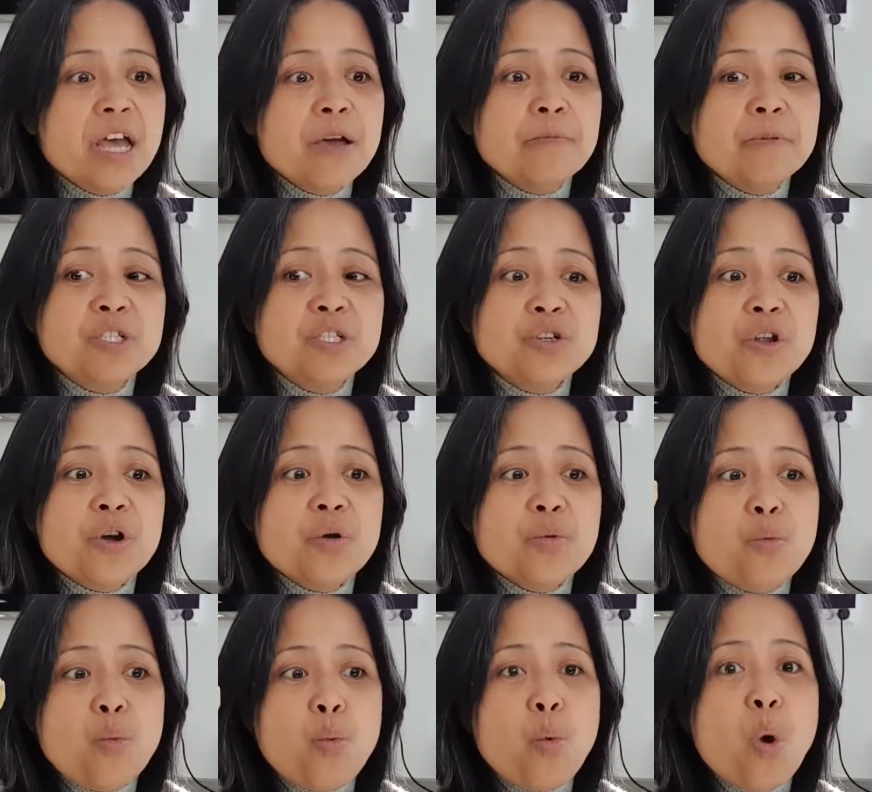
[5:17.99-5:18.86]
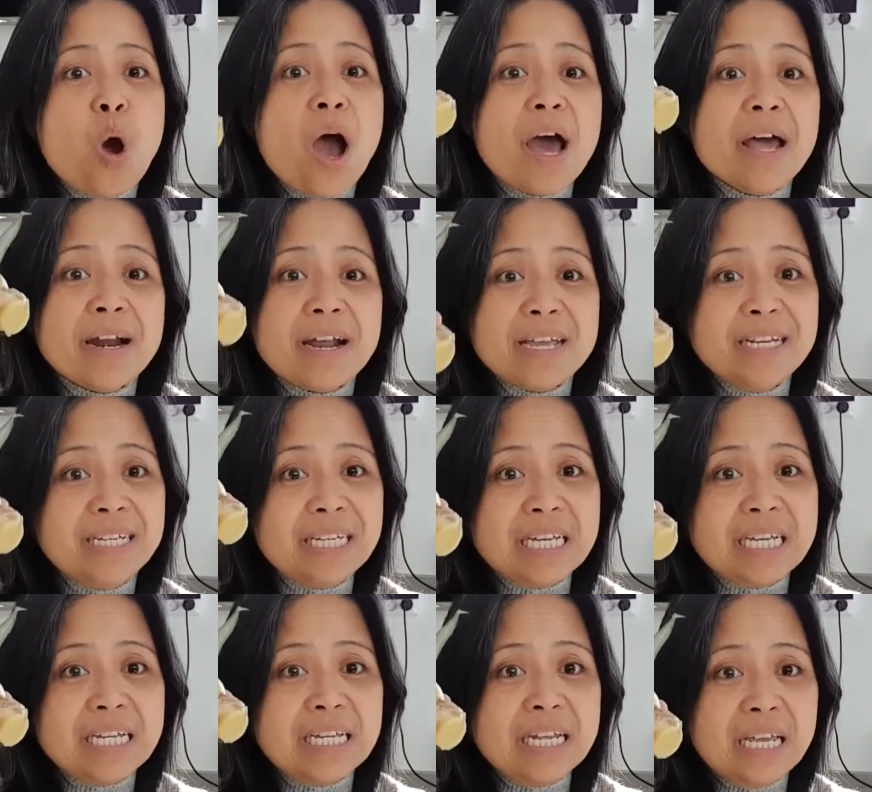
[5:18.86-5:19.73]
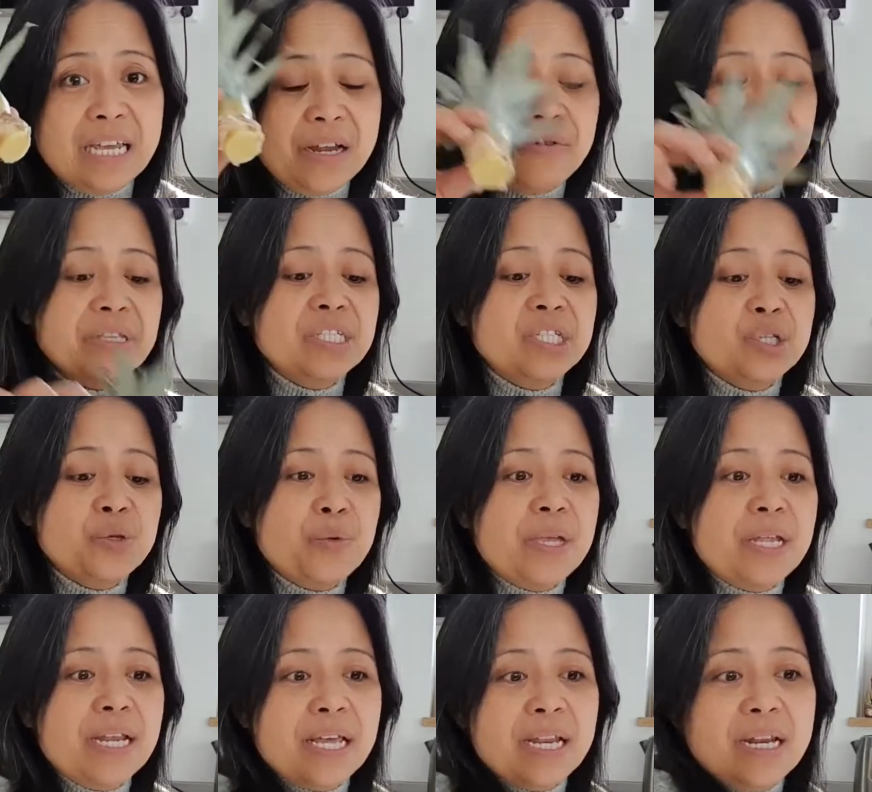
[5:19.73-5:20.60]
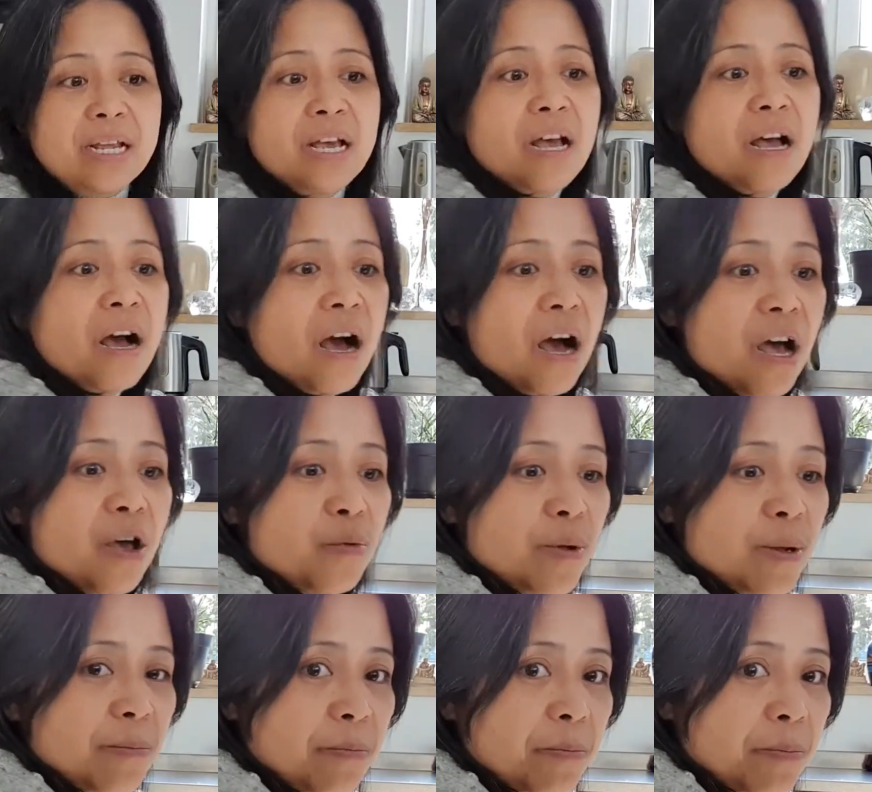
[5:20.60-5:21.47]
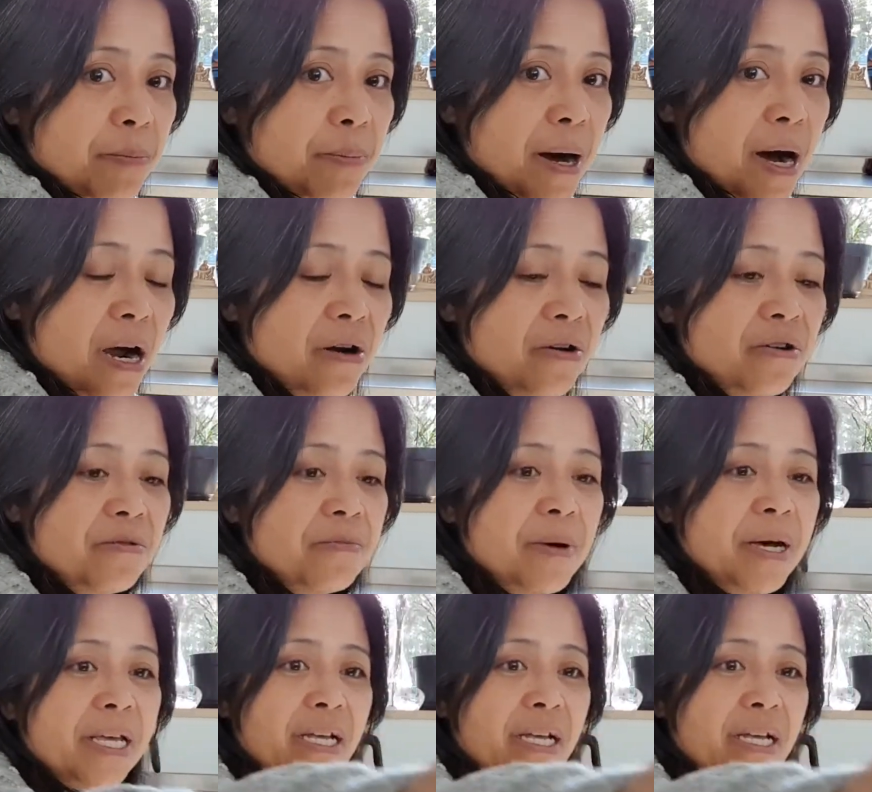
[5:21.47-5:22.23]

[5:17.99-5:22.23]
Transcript: But you know what I did here in Sweden? I will borrow my